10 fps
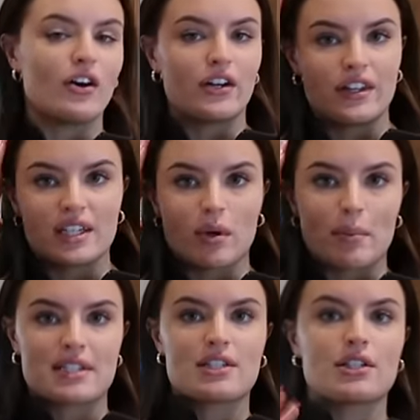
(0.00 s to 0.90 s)
Honor and they
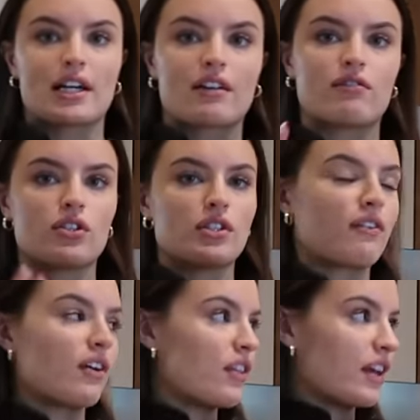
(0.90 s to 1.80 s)
want me to do like a few
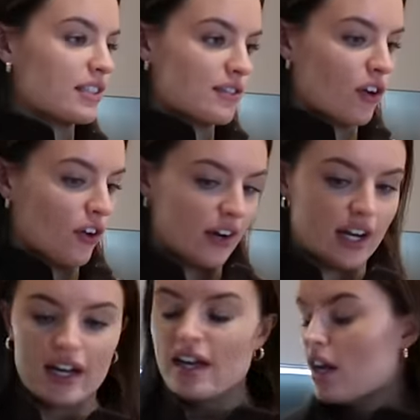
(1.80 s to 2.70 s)
different things for
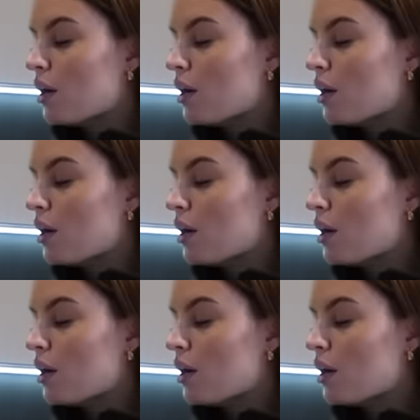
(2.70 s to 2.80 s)
it.